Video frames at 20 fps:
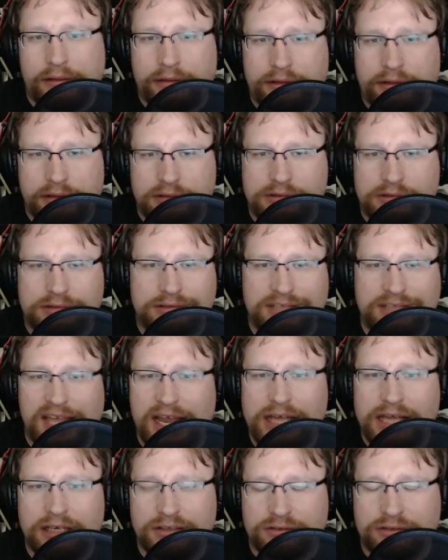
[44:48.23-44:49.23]
the
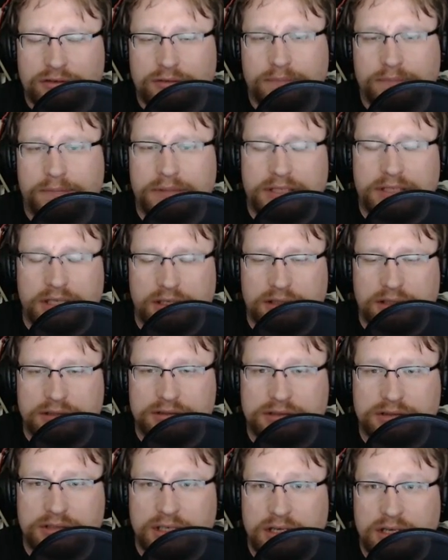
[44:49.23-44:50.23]
scandal
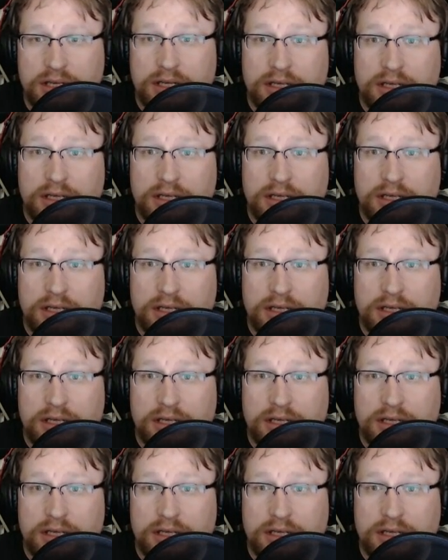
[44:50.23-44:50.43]
because